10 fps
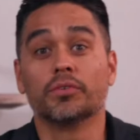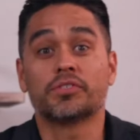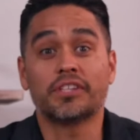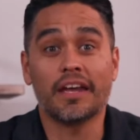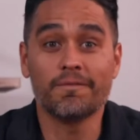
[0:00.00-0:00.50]

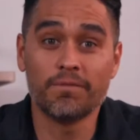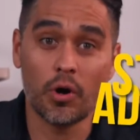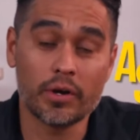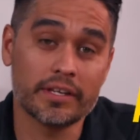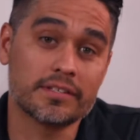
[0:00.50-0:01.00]
stay
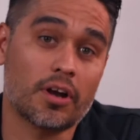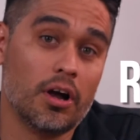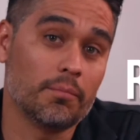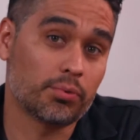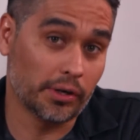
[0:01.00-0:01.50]
focused
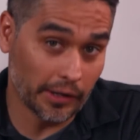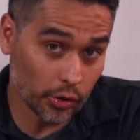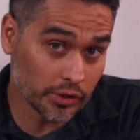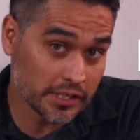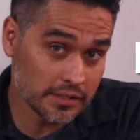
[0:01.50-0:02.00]
on
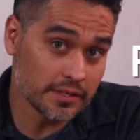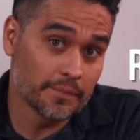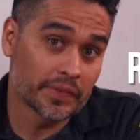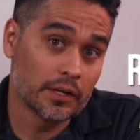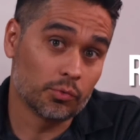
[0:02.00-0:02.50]
priorities,
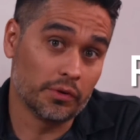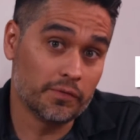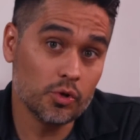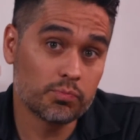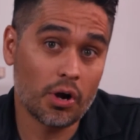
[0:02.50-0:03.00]

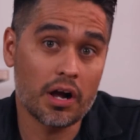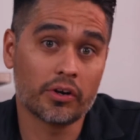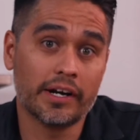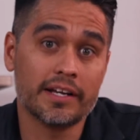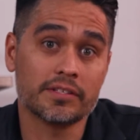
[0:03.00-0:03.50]
review
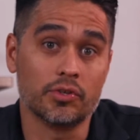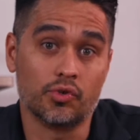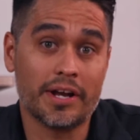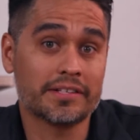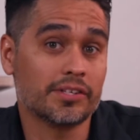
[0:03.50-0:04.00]
progress, address